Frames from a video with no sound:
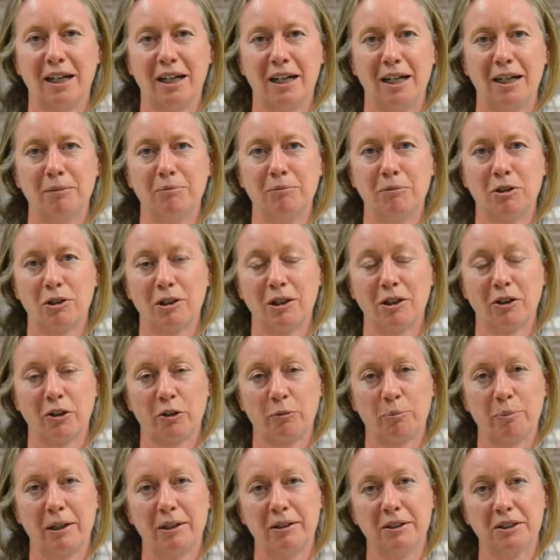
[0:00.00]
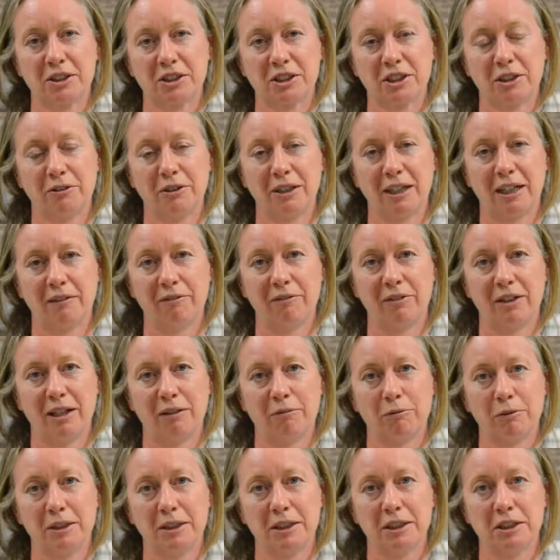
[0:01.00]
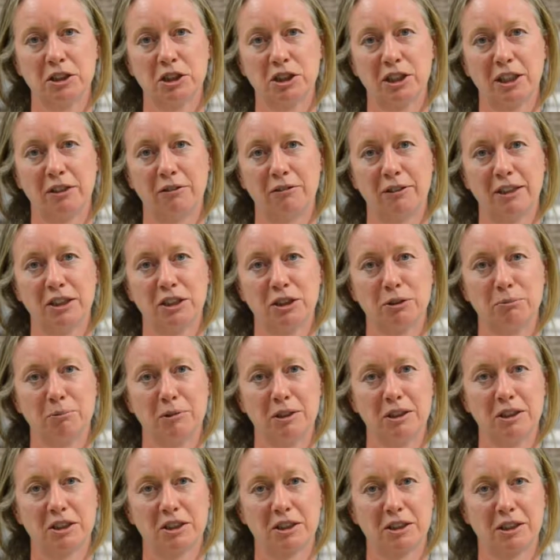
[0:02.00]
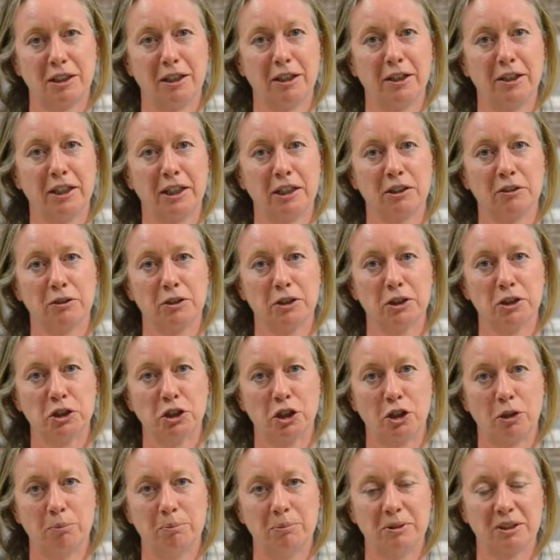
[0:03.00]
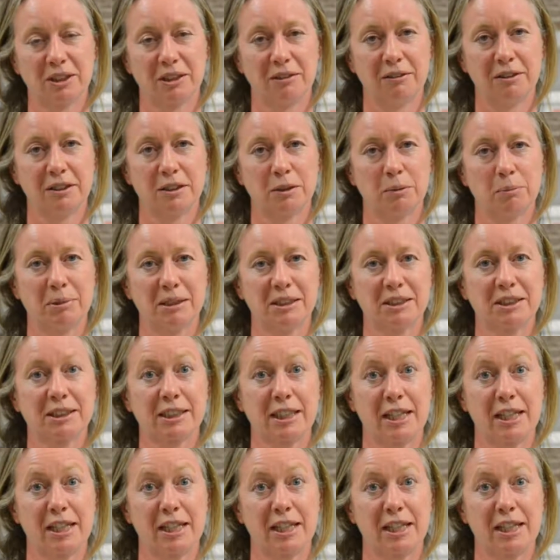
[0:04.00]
or a lot of parents don't have that with this generation. We're just learning on the job, so it's a bit